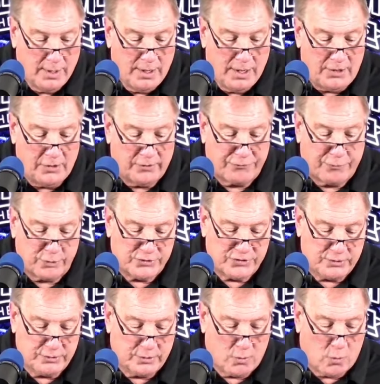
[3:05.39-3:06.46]
In the first
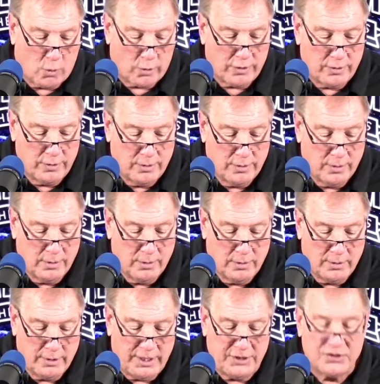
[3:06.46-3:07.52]
quarter,
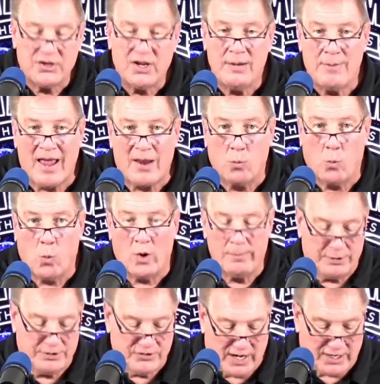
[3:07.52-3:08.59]
each team had 1
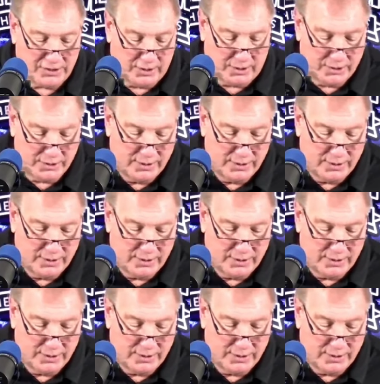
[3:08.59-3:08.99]
possession.